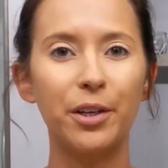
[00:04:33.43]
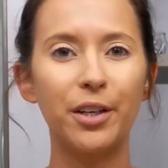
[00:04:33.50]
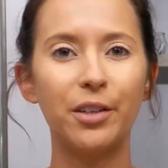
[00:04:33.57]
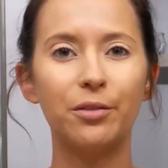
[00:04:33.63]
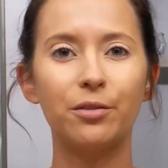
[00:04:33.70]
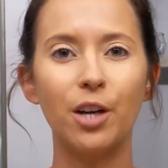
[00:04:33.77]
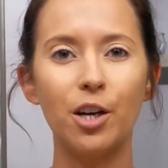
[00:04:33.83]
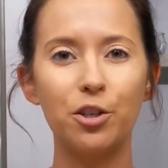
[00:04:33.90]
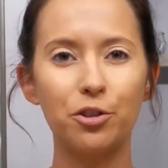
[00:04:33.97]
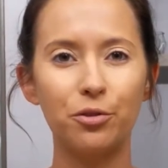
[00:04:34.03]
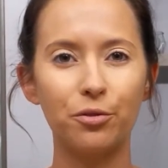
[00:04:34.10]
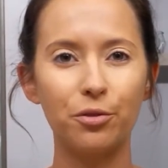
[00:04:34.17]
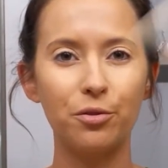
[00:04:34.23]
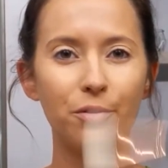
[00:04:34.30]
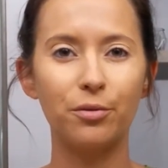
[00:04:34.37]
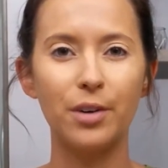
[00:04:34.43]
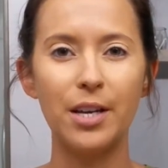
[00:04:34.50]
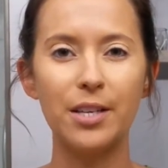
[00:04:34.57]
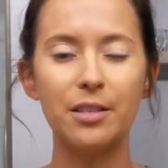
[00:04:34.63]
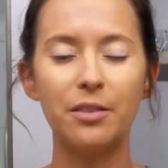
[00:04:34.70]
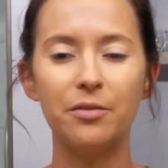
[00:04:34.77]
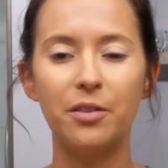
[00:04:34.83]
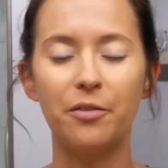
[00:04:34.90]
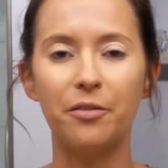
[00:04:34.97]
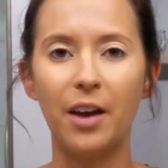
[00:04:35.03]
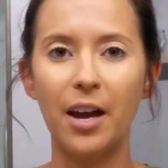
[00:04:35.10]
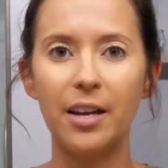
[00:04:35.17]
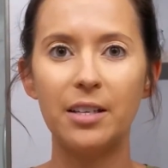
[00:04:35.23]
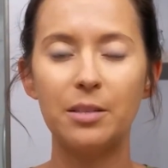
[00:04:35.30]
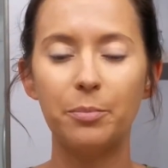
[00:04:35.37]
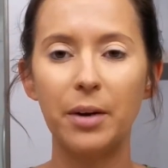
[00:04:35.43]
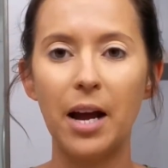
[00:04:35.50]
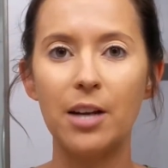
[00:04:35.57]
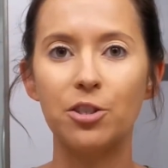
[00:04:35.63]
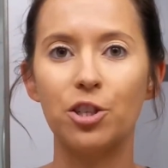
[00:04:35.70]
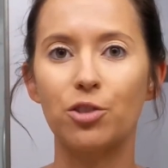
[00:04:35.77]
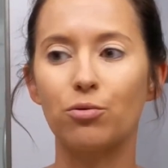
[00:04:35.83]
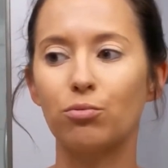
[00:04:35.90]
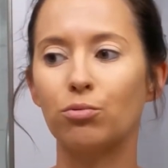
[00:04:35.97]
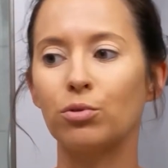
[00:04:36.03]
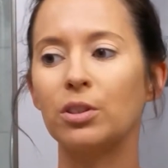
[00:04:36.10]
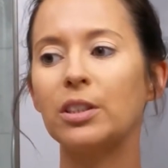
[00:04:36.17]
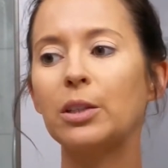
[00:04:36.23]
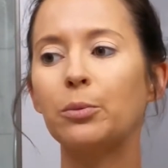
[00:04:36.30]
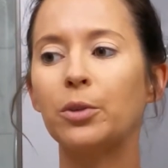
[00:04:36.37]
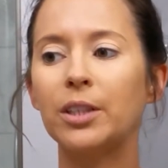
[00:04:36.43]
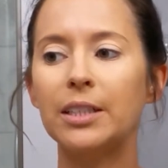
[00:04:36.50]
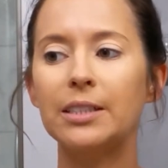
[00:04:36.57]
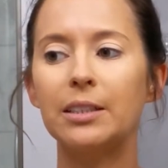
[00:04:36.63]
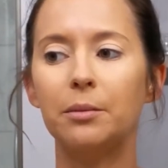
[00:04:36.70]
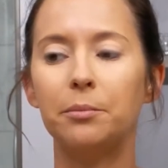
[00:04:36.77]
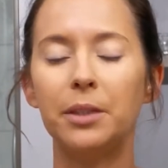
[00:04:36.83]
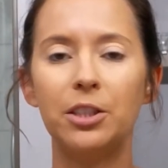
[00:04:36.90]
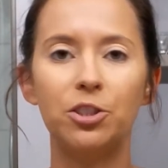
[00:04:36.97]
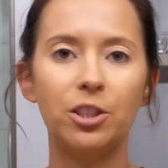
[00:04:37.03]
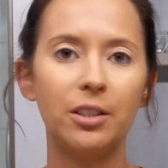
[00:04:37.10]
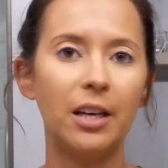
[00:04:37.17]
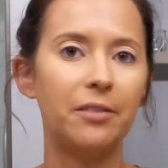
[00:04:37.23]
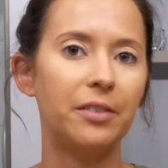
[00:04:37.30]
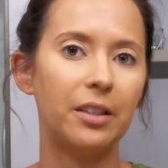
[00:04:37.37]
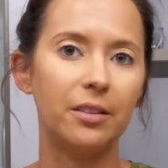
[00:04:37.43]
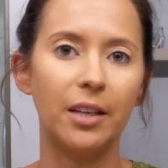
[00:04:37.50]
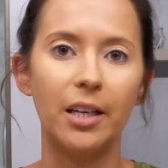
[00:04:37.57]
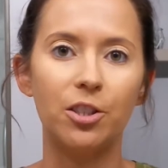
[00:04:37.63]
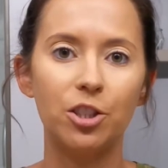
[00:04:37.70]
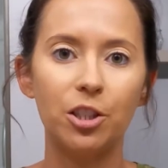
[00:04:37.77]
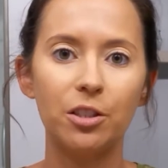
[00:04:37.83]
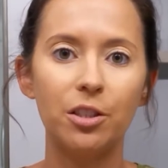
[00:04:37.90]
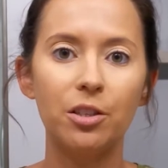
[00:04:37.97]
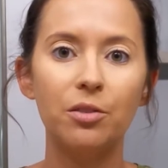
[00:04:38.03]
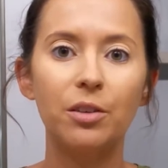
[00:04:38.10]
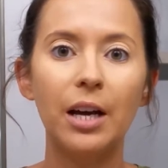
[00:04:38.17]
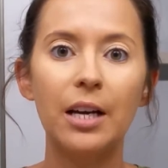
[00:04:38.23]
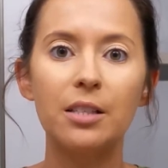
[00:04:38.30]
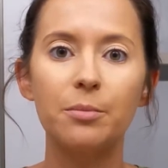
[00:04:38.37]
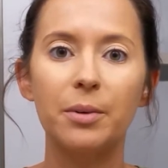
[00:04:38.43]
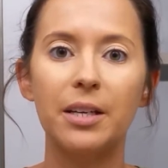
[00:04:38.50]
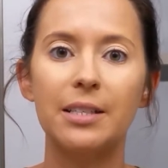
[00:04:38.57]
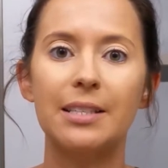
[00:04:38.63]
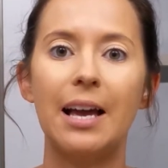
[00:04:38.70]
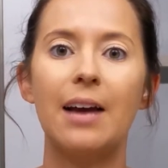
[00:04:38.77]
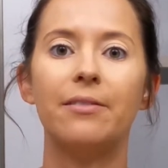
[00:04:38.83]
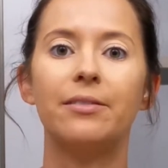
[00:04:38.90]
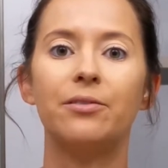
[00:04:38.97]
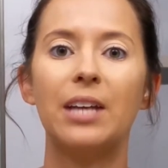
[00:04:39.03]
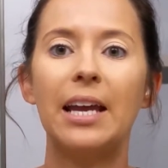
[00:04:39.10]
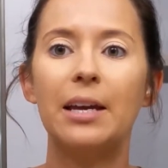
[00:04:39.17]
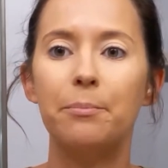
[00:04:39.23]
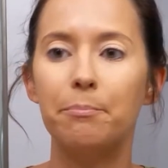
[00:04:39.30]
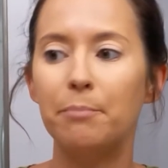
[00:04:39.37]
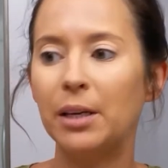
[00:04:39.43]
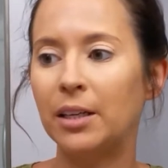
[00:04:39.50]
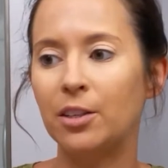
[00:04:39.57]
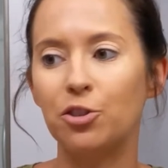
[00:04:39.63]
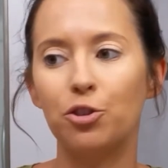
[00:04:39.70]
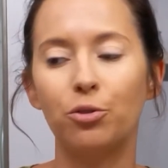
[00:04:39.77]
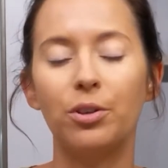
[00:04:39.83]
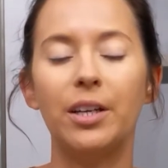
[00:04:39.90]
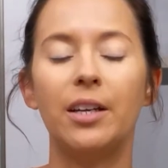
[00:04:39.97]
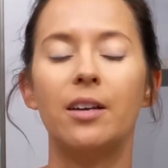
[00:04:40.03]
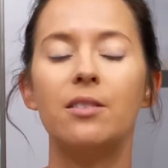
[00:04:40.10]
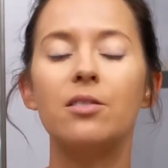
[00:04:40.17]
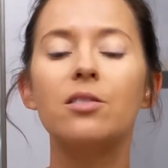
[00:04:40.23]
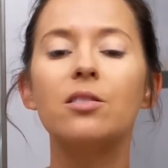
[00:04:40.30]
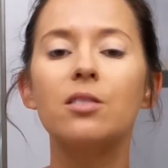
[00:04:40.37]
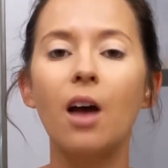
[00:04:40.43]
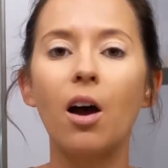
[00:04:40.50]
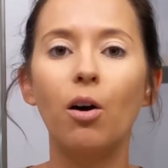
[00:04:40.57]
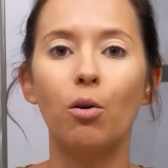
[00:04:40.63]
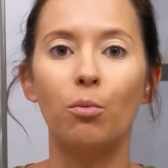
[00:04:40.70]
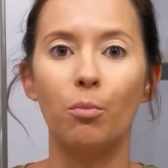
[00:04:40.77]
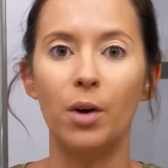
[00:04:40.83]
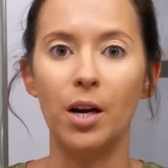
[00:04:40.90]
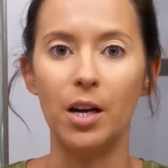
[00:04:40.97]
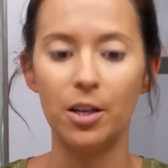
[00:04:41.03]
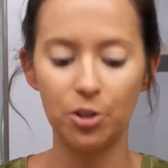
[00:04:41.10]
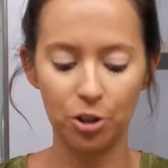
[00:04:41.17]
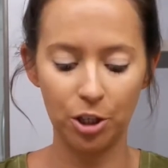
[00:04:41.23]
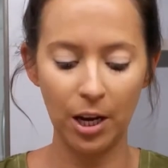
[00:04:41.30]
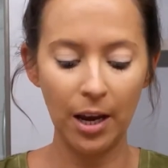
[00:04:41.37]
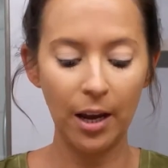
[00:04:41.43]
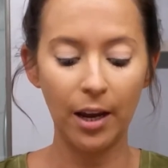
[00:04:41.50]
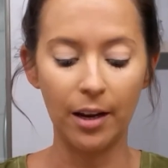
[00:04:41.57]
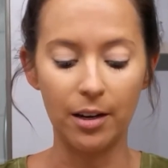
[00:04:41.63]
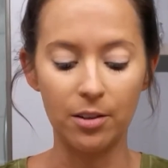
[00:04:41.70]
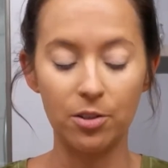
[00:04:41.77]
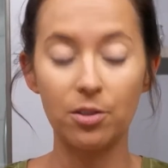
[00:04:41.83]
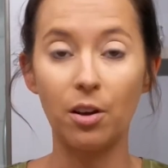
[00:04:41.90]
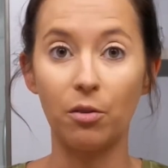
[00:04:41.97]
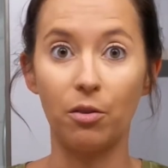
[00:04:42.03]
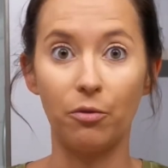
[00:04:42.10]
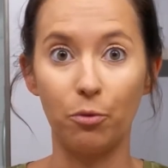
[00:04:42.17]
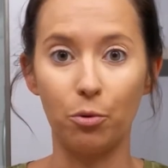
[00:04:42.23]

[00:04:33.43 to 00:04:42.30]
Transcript: we're going to rush through the rest of the face, but I just really wanted to mention that foundation to you guys because I've been enjoying it so much and it's so